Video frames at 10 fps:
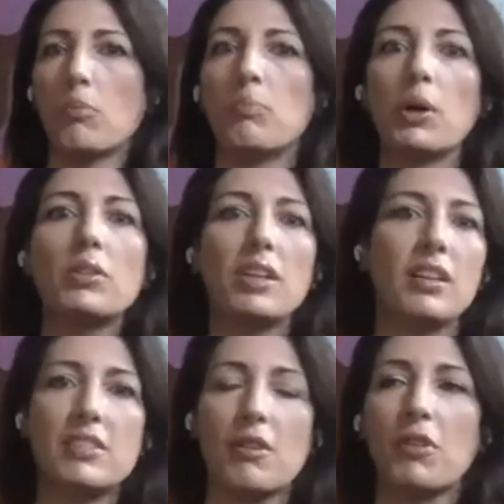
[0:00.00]

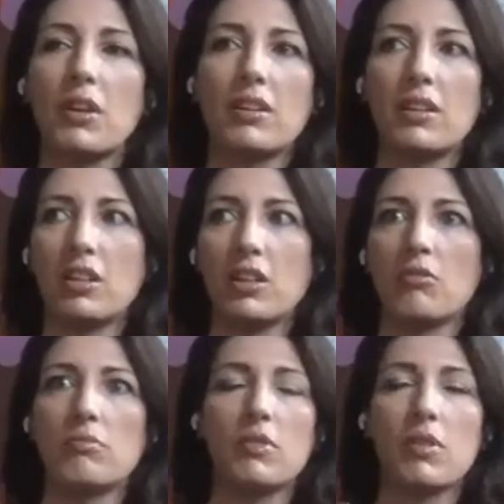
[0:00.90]
building different,
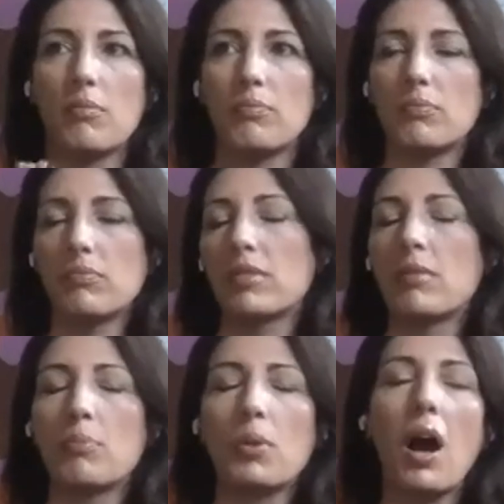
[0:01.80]

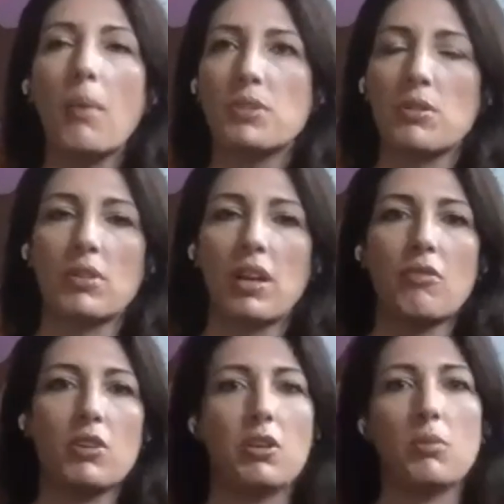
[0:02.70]
props or whatever.
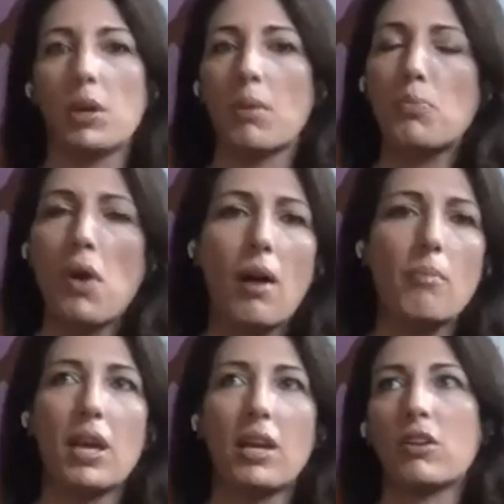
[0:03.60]
You can be a prop
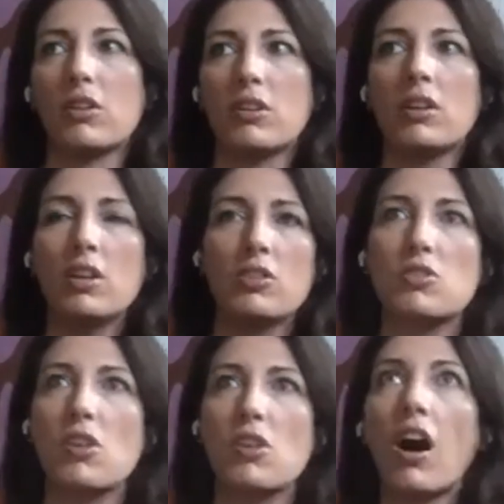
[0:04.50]
maker. There's
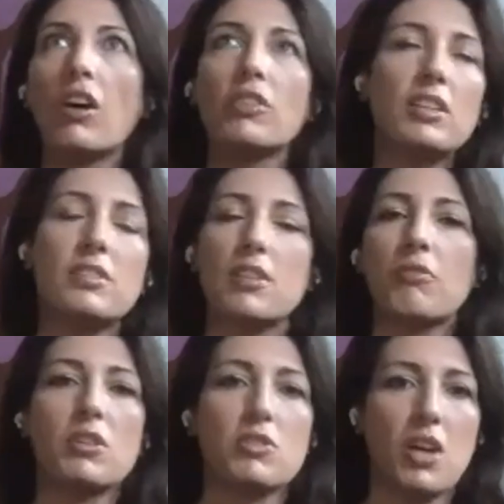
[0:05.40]
all these
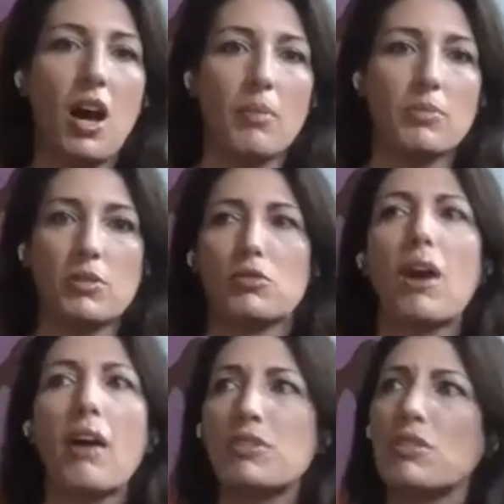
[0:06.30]
different jobs. There's
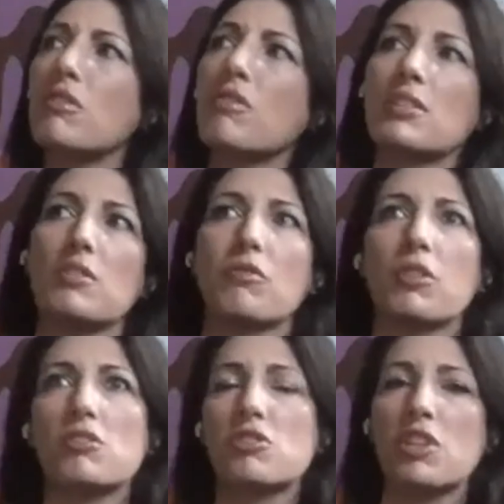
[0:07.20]
craft service. If
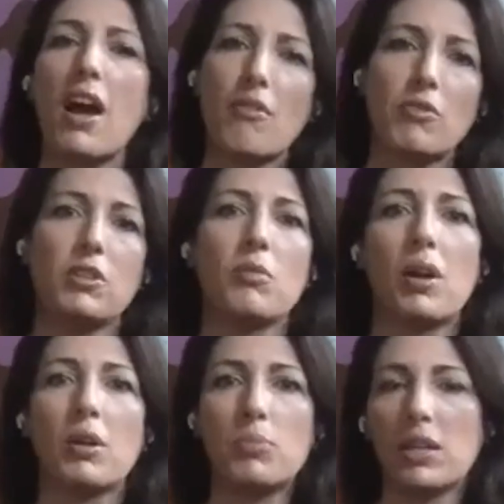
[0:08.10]
you're a chef and you
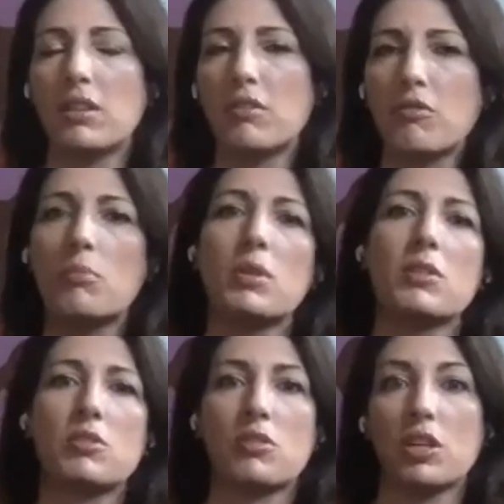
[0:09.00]
want to be in the film
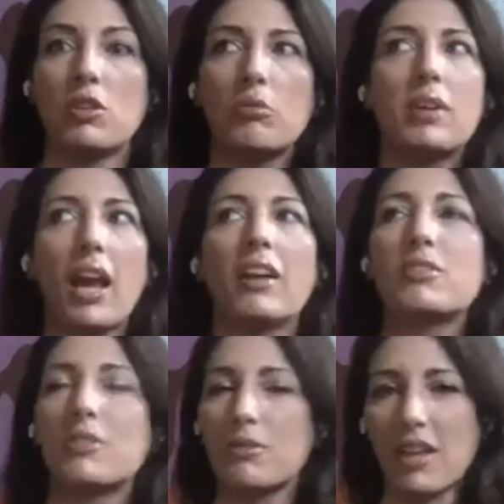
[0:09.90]
industry, you can
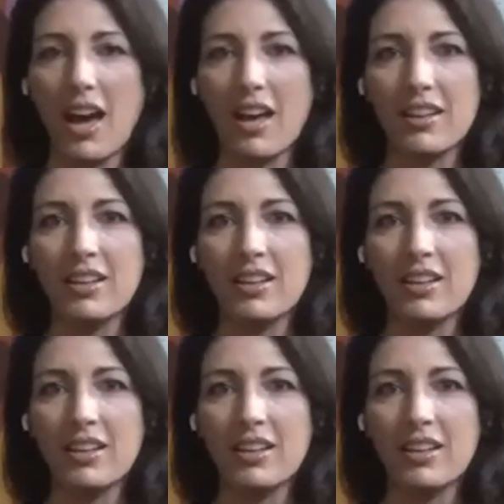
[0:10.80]
do that.